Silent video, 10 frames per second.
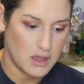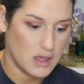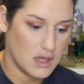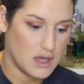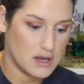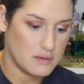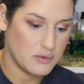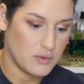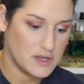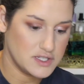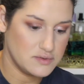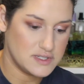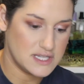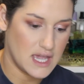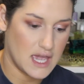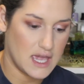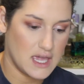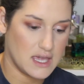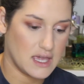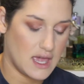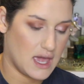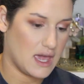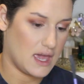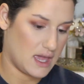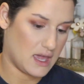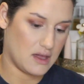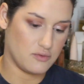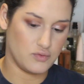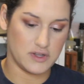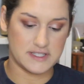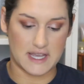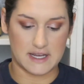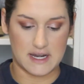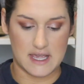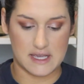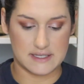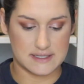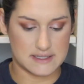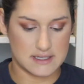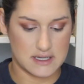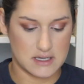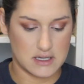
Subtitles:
And I'm going to take a Real Techniques